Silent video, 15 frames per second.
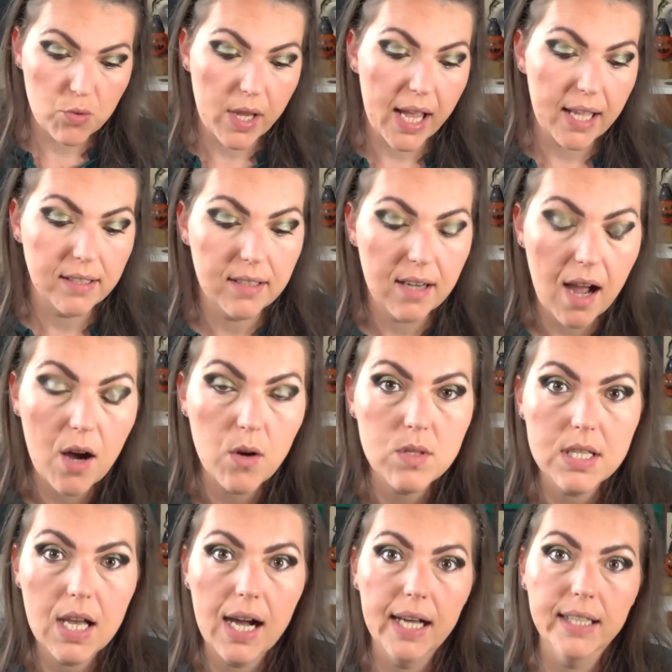to gather
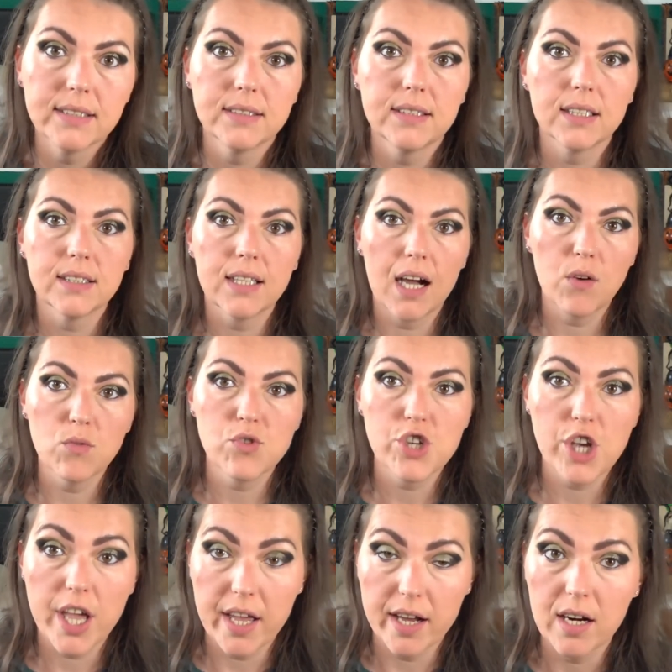outside the town
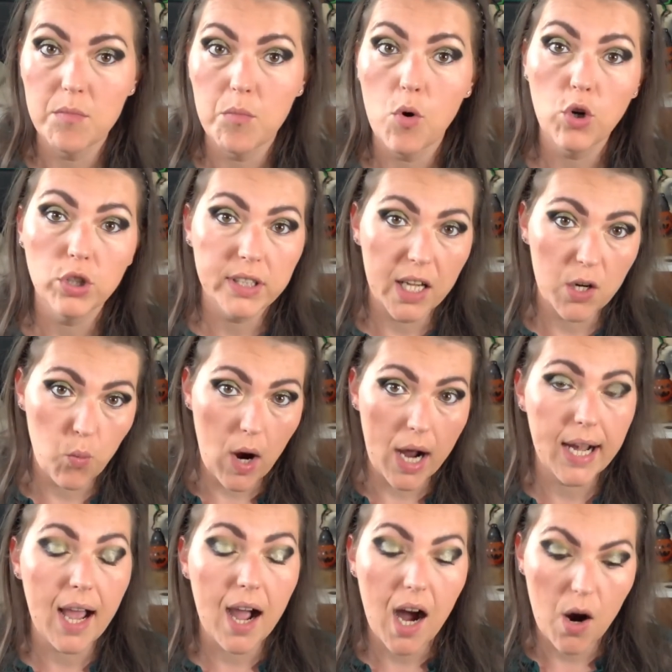jail more than
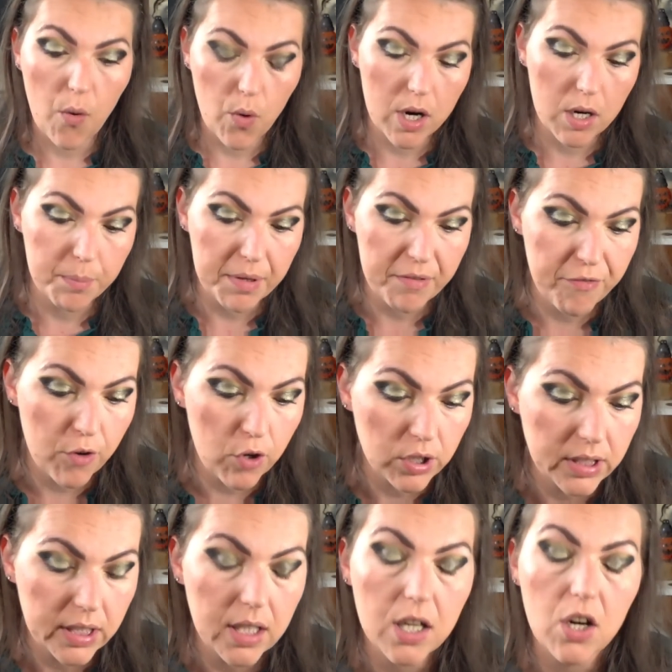one hour before
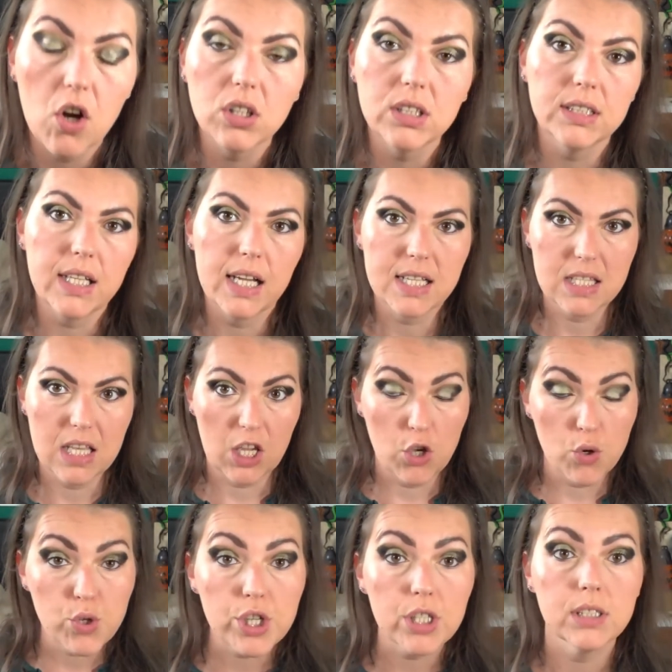the allotted
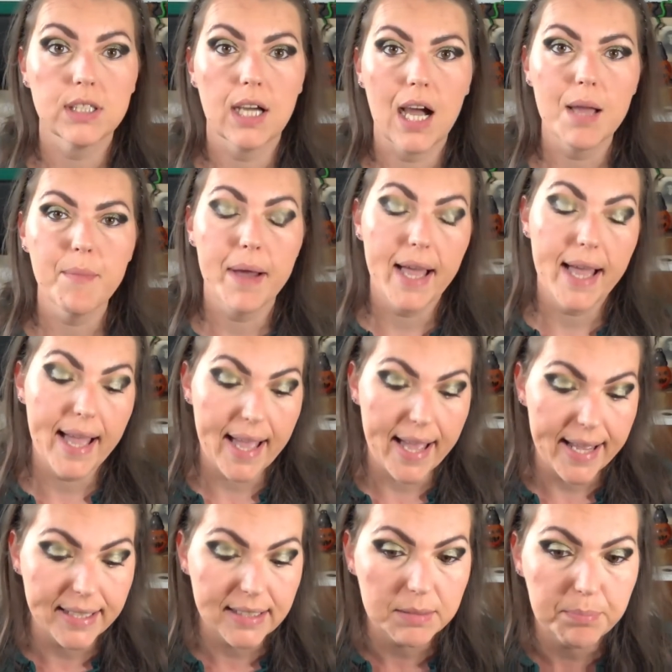execution time,
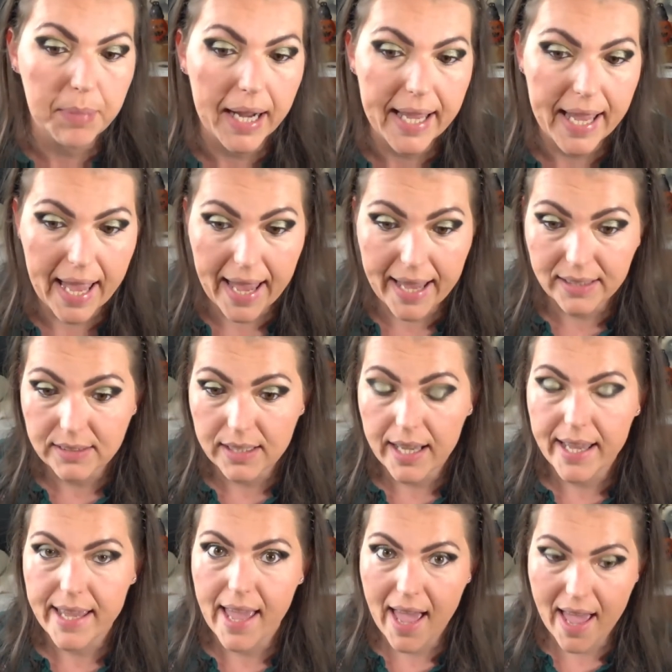and by eight
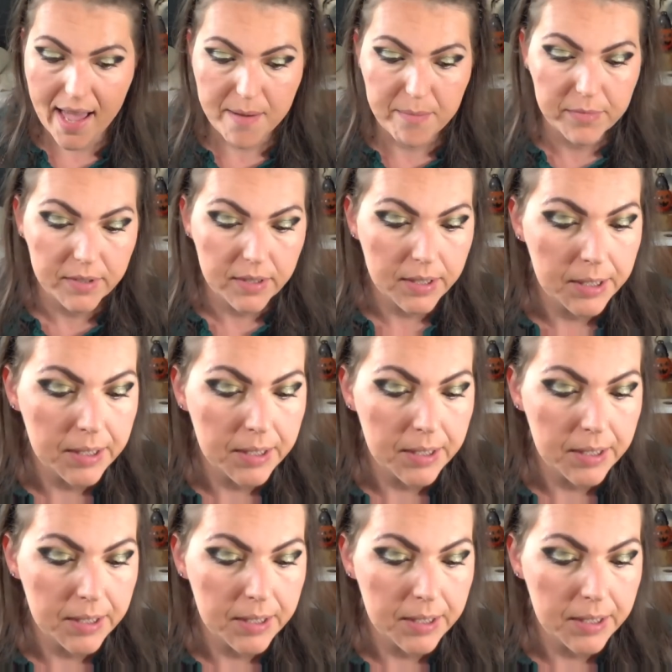a m,